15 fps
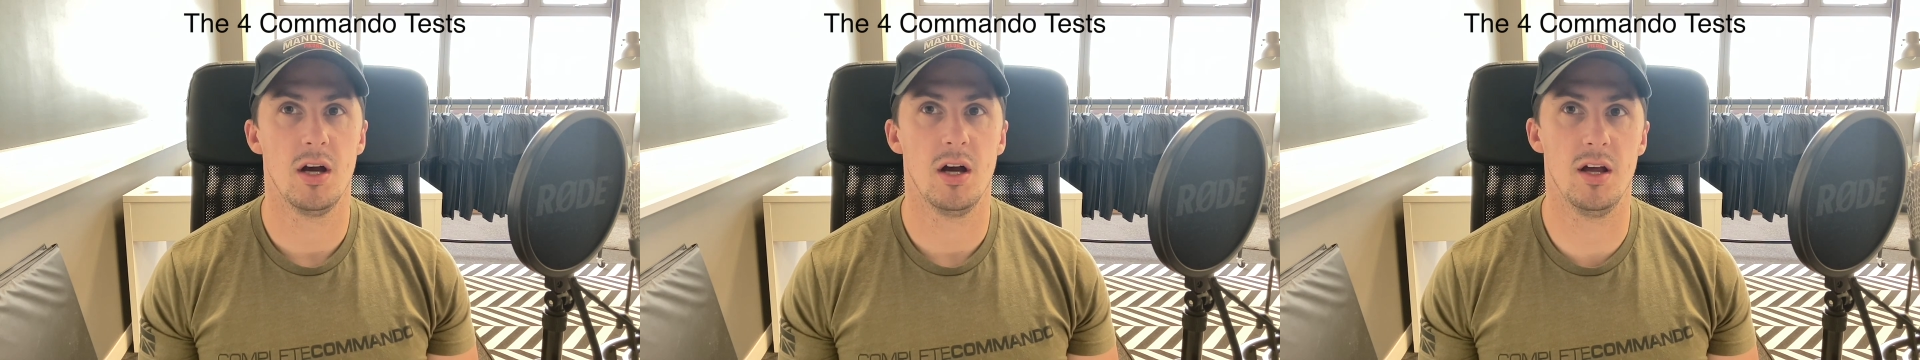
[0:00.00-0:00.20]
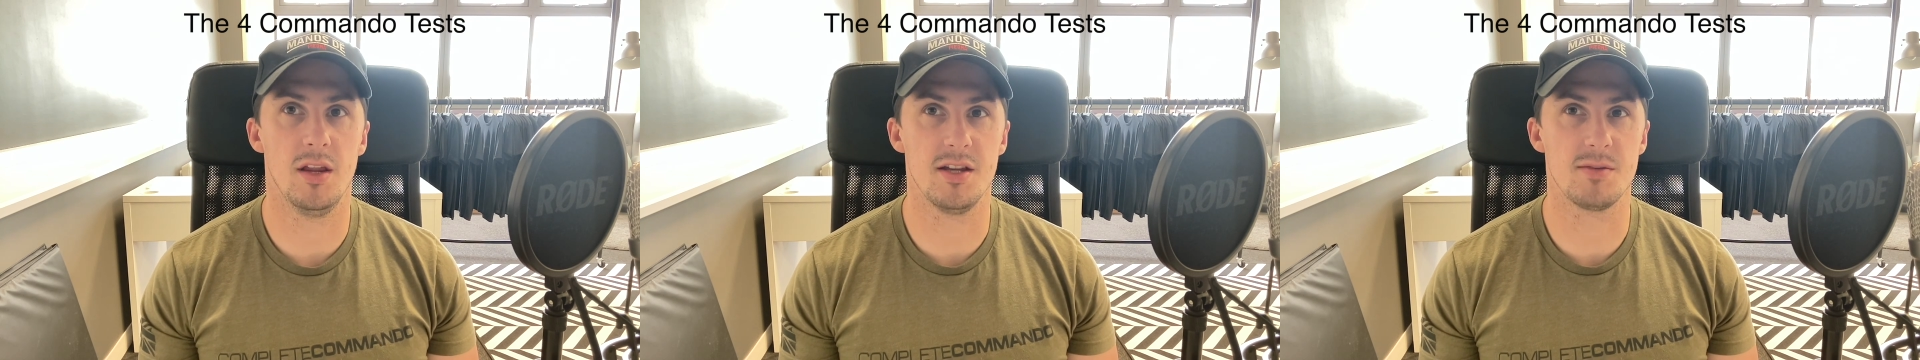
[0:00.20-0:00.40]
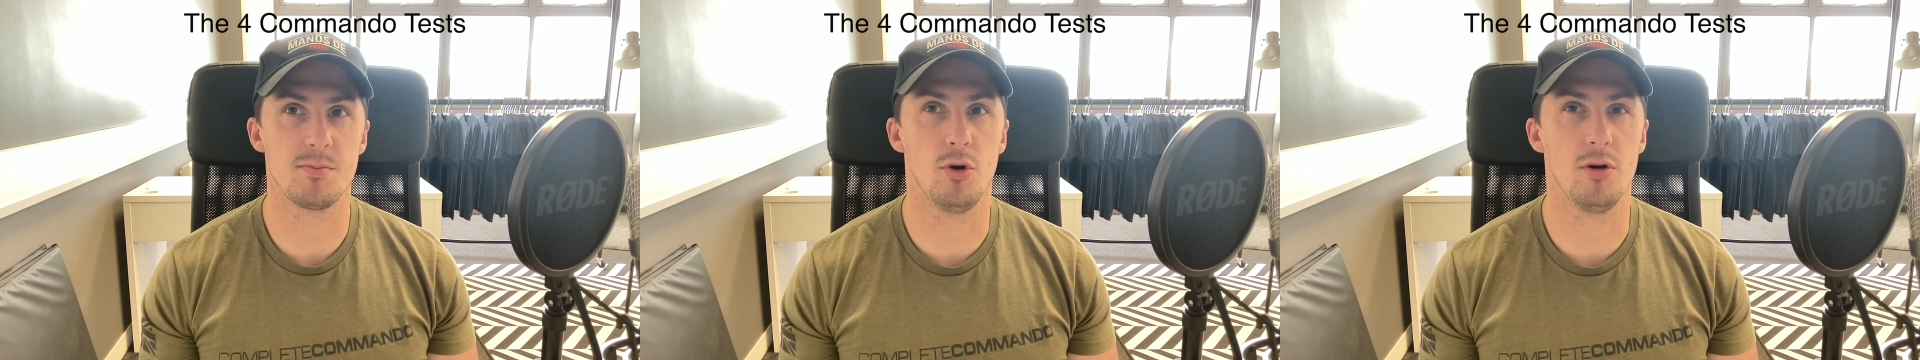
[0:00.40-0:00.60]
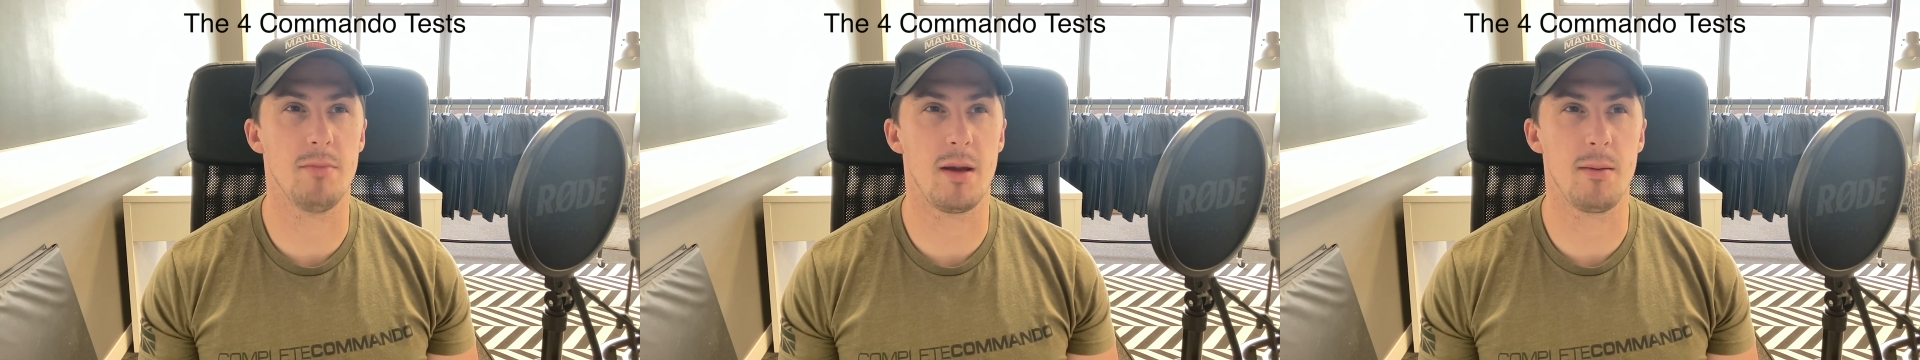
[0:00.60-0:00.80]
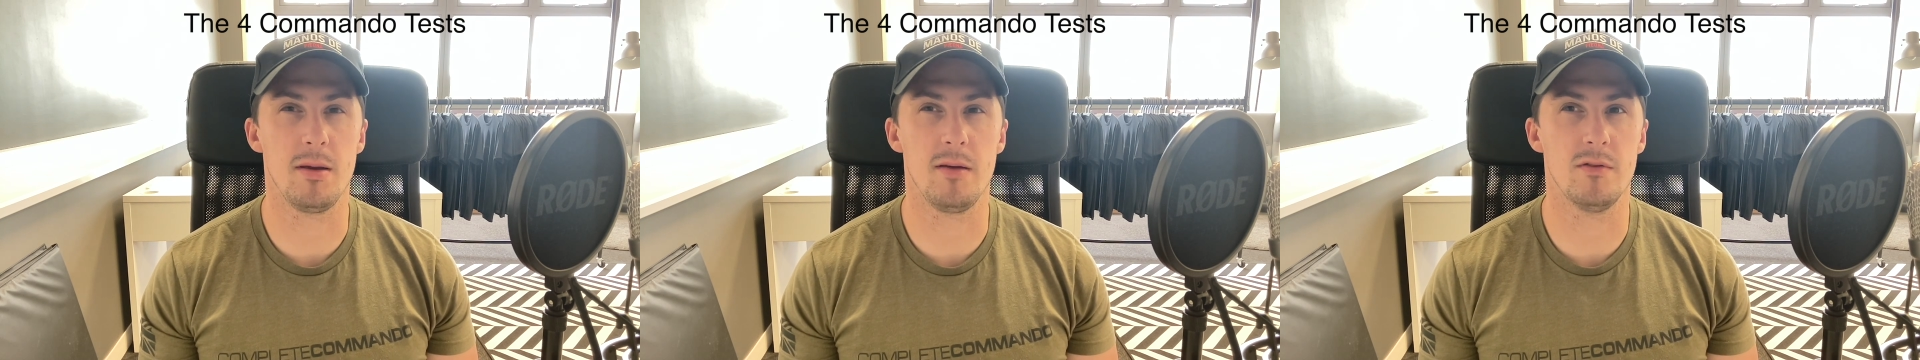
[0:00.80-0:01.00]
at this point,
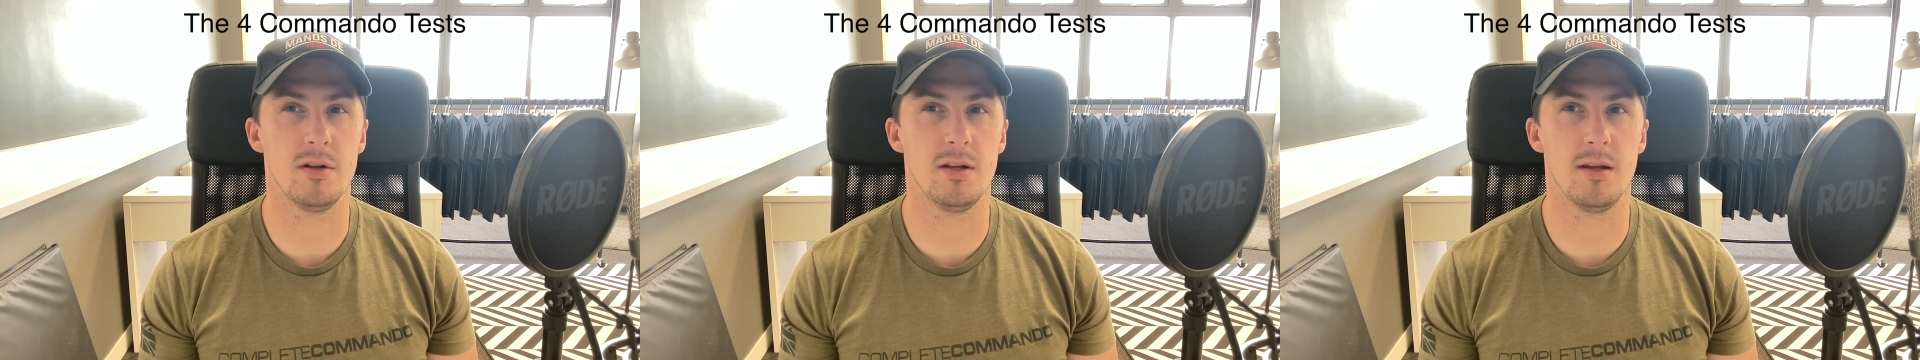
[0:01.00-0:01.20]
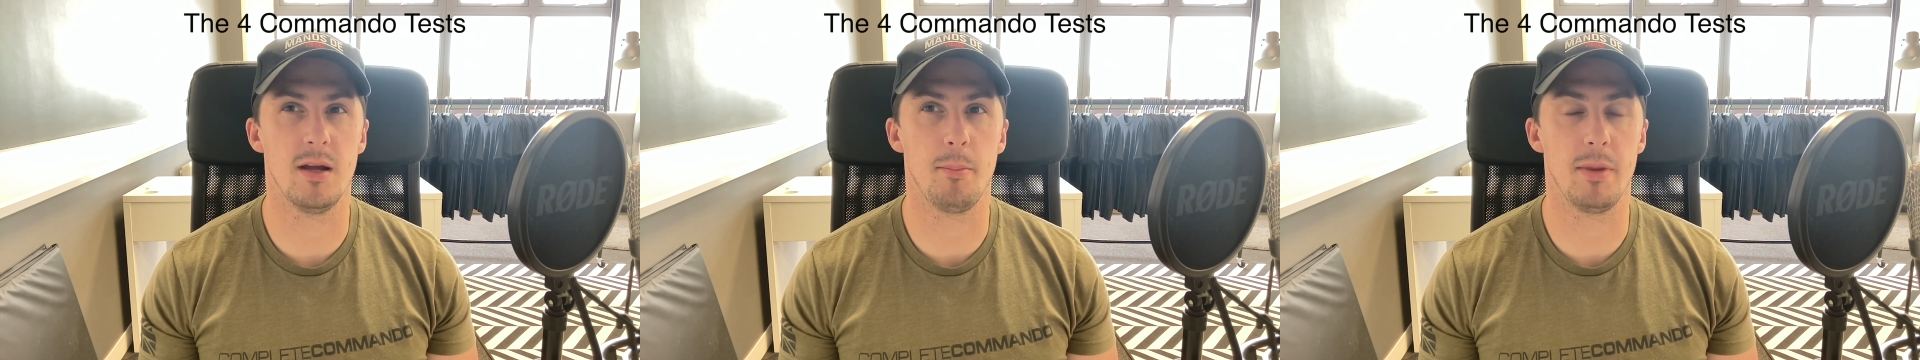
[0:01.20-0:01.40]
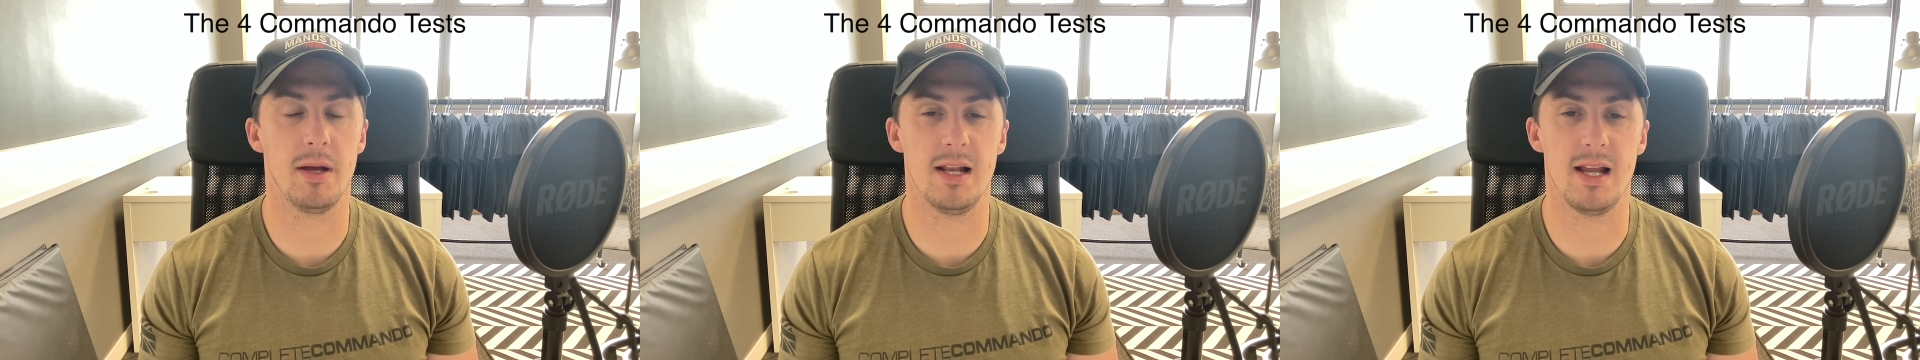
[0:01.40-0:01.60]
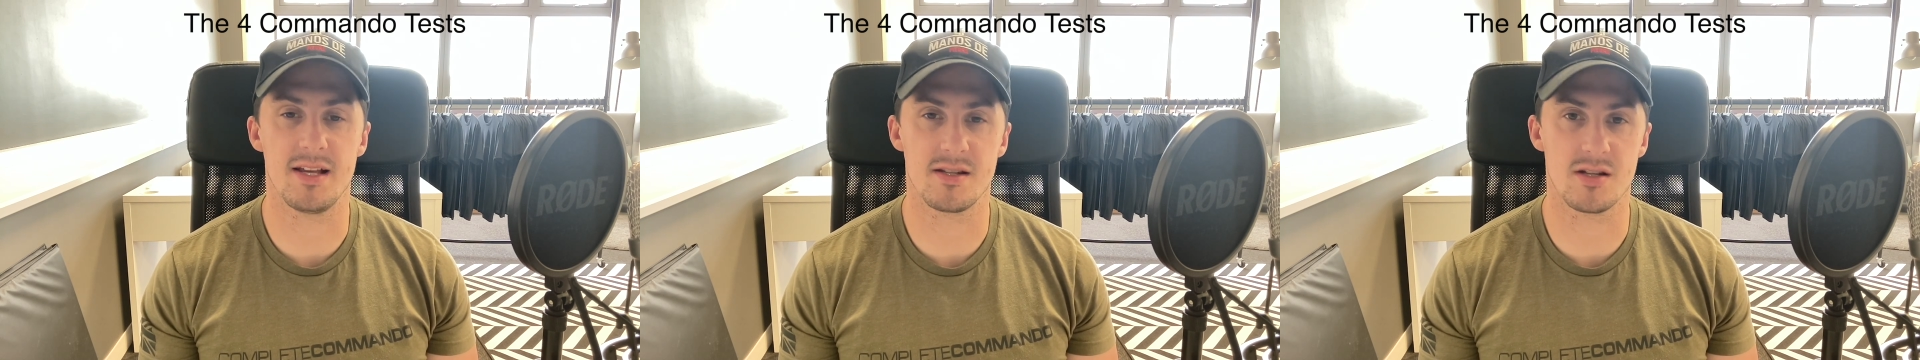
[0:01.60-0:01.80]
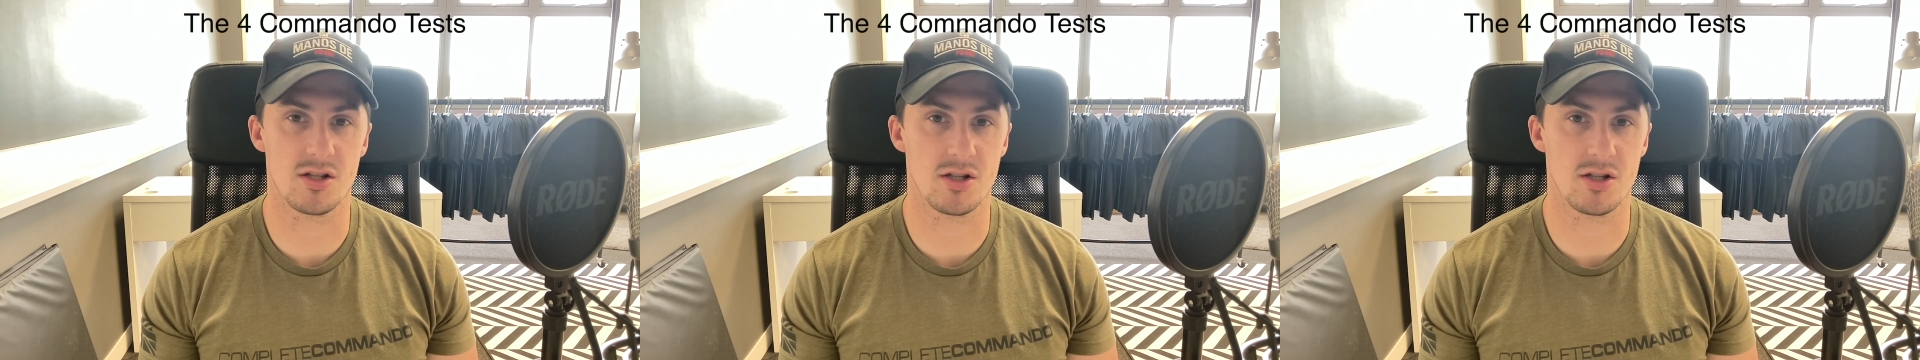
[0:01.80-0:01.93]
maybe even a bit less because